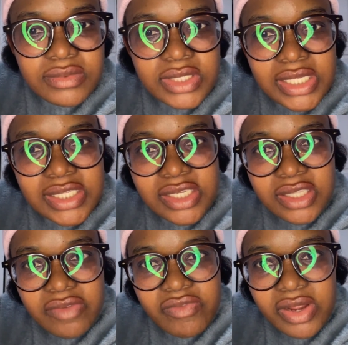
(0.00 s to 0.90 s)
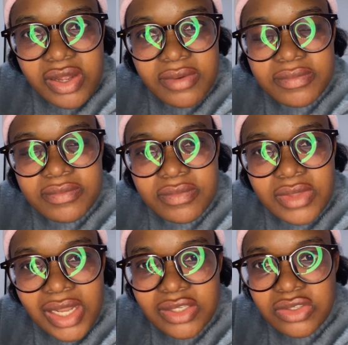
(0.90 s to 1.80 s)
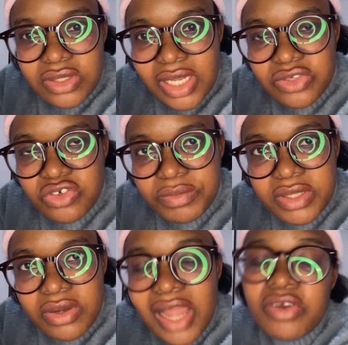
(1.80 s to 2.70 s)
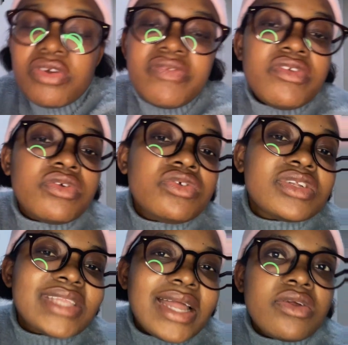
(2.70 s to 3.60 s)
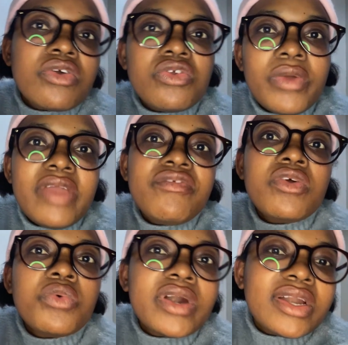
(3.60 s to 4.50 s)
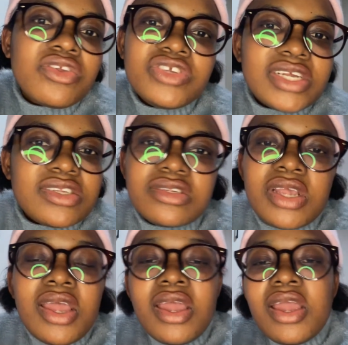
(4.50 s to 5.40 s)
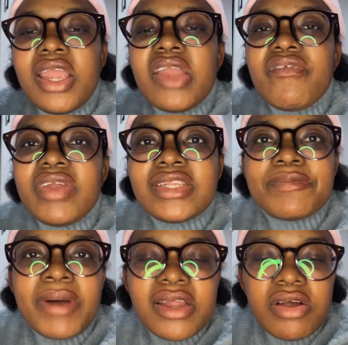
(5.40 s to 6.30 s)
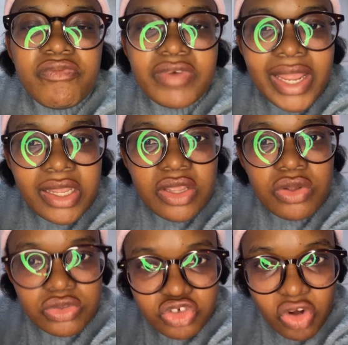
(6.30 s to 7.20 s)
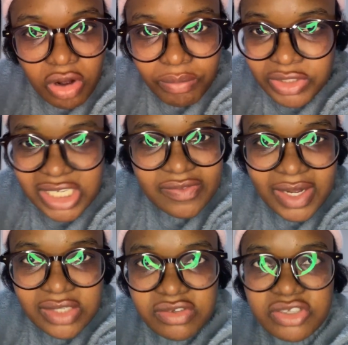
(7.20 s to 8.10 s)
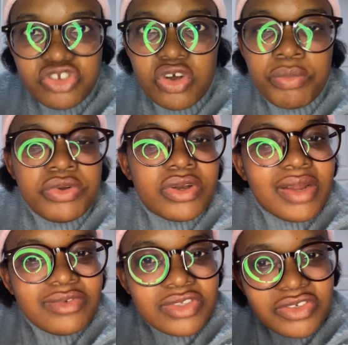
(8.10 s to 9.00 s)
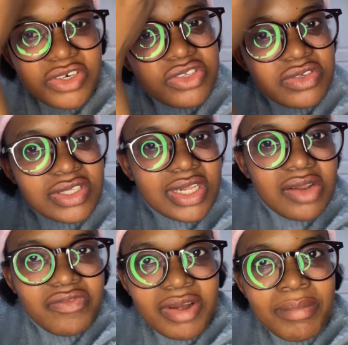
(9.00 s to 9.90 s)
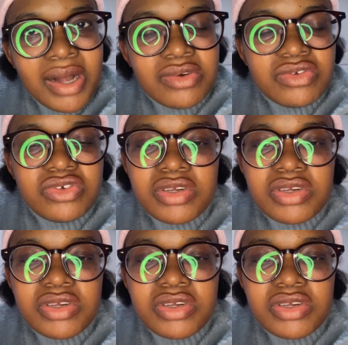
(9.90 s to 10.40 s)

in South Africa? That should be the. I don't know if you study or you if you work, you just if it's part of like your job, just focus on the job. You don't have to stress yourself about